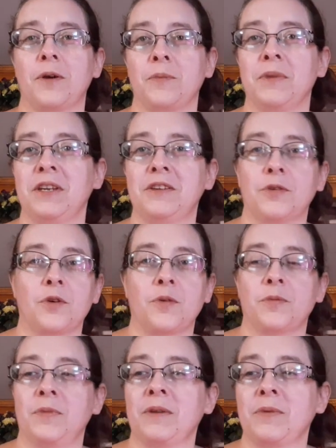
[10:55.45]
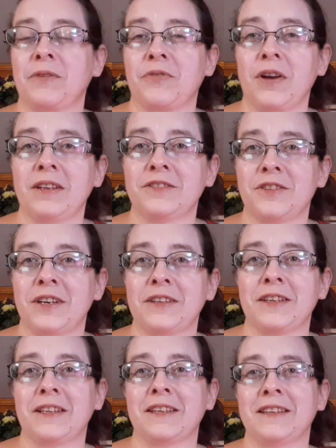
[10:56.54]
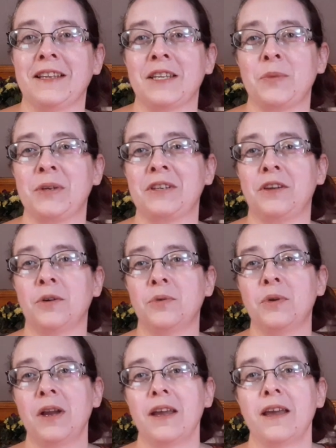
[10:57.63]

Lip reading: me or me and my friends or anything like that, let me know.